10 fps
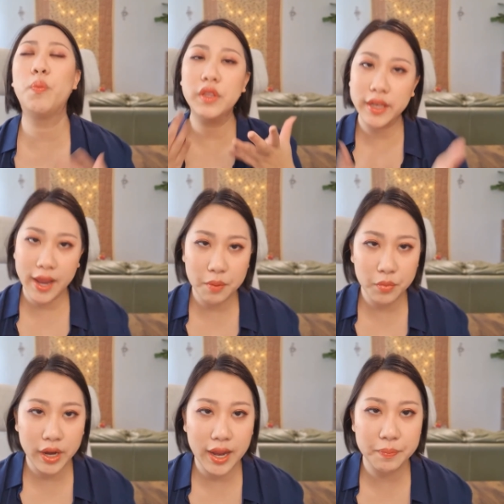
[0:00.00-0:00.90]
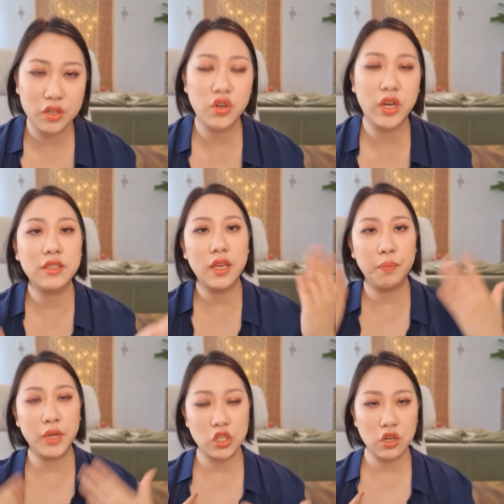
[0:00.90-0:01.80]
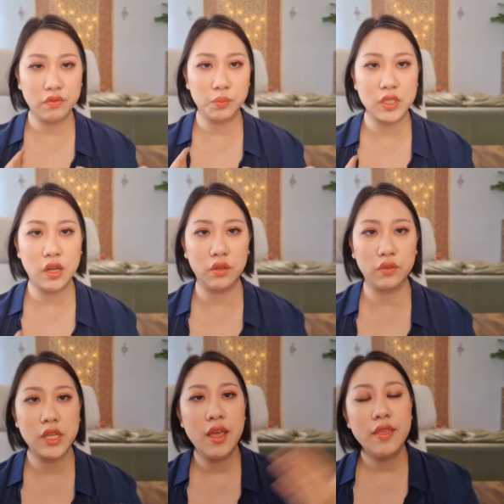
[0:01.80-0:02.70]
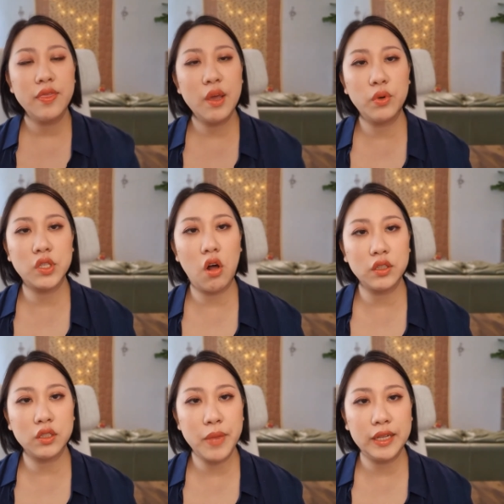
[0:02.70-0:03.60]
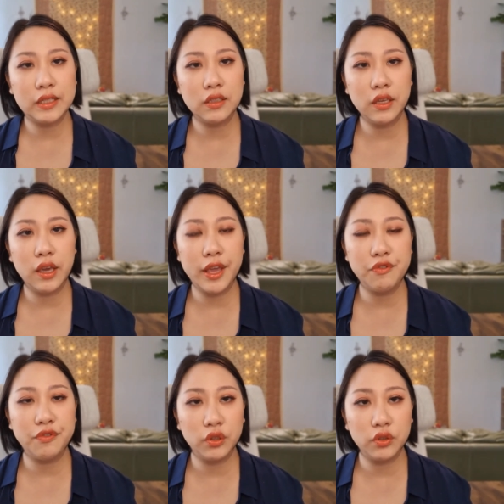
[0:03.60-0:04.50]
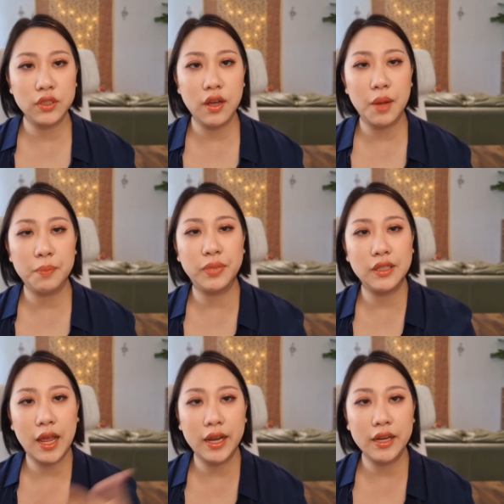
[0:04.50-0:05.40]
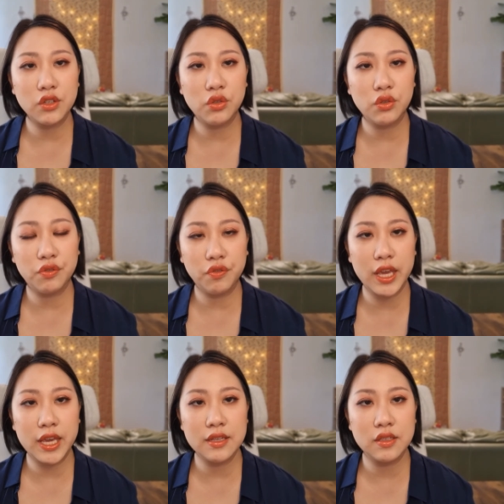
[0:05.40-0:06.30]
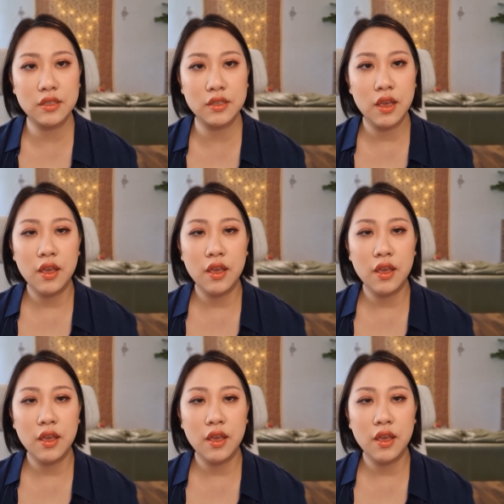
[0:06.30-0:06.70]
camera app and tried to take a picture of themselves, there was automatically a filter applied to the face,